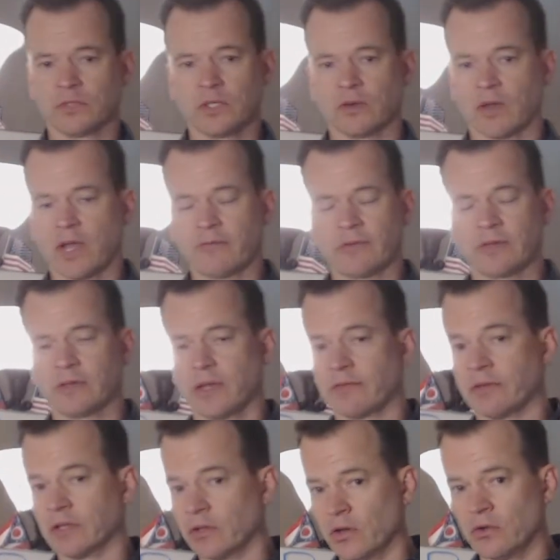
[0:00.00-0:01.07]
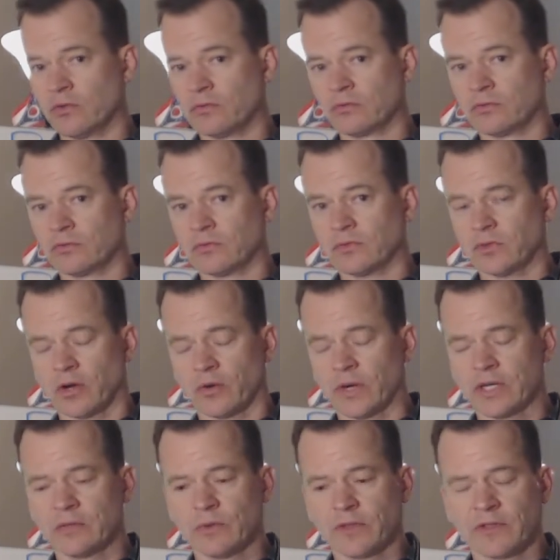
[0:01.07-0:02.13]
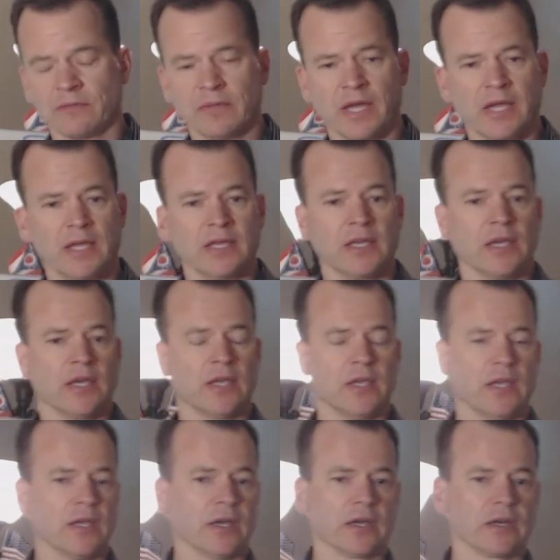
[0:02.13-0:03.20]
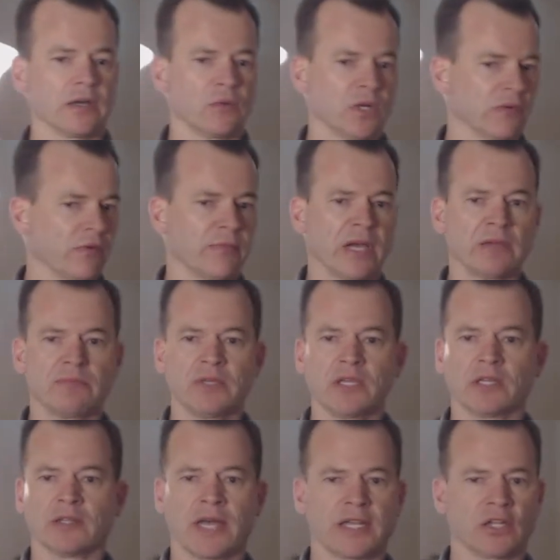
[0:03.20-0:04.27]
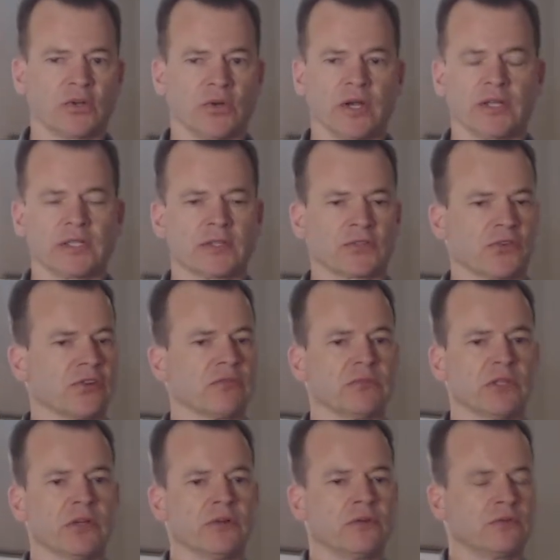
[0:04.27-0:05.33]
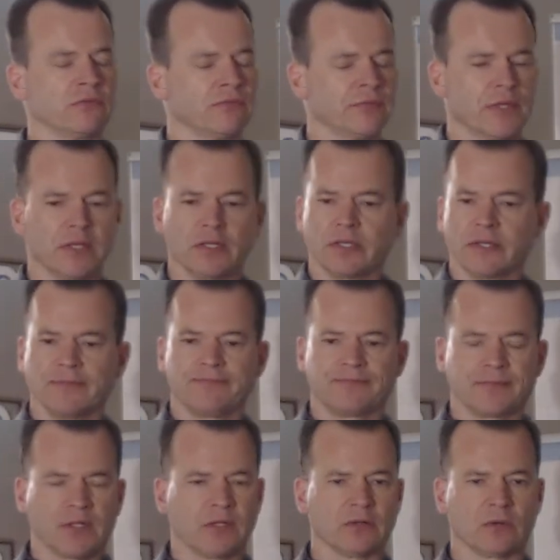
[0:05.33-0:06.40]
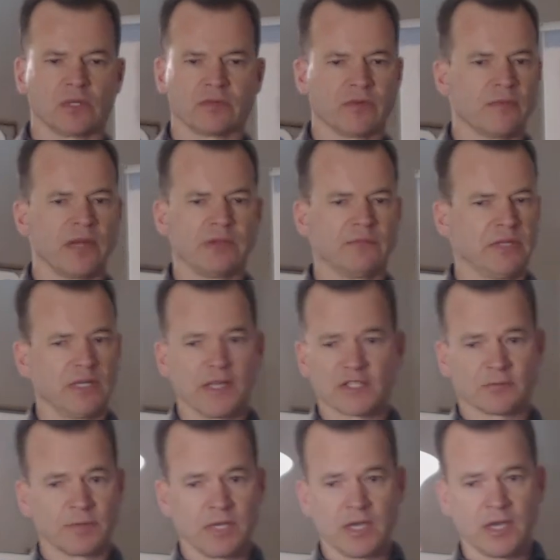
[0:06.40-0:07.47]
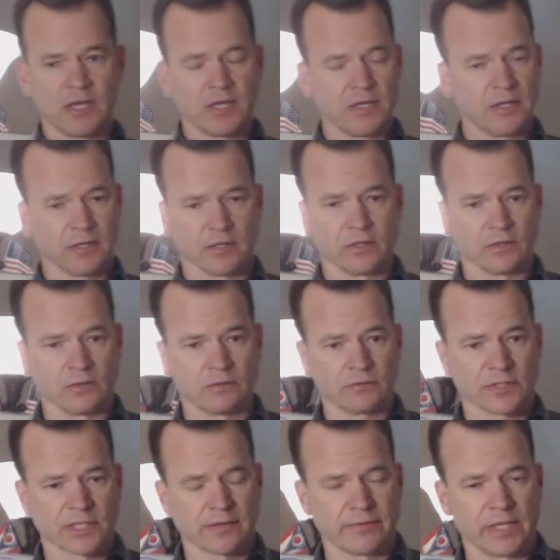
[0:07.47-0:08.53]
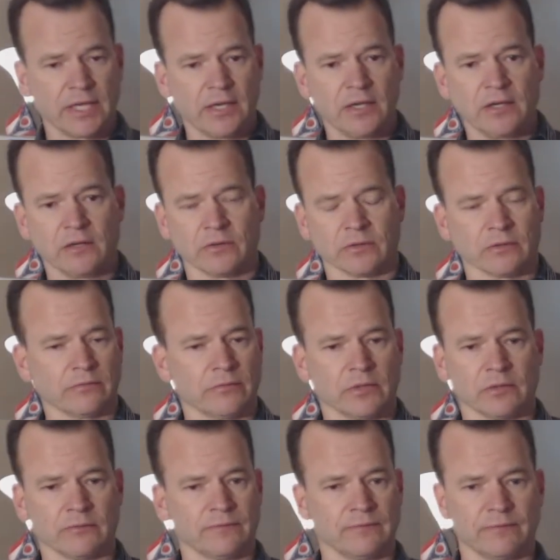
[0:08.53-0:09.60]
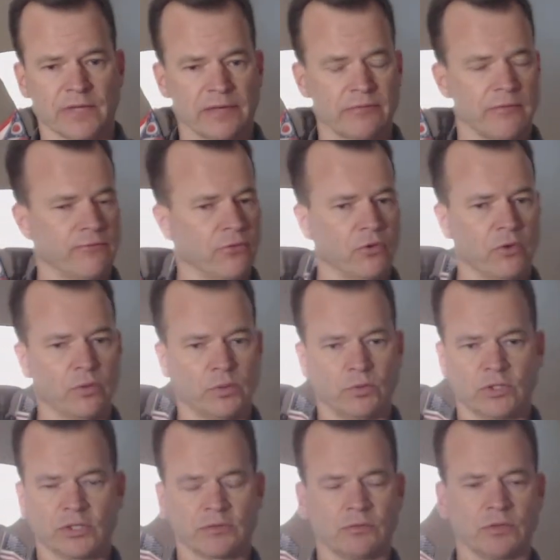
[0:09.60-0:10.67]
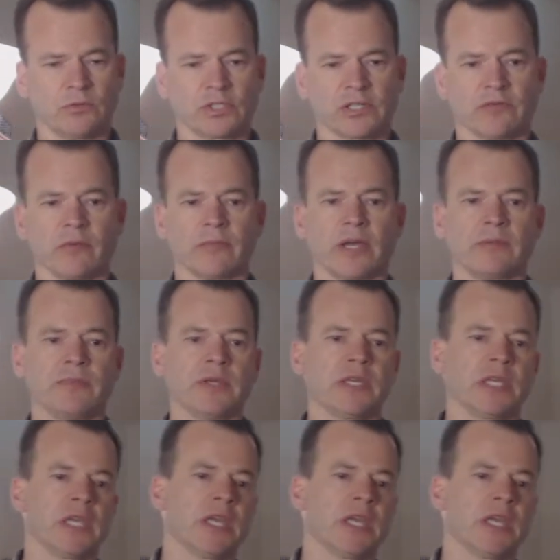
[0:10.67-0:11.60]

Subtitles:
have a loan already with the bank, whatever it might be, a line of credit, term loan, whatever it might be, SBA, 7A or 504, whichever it might be,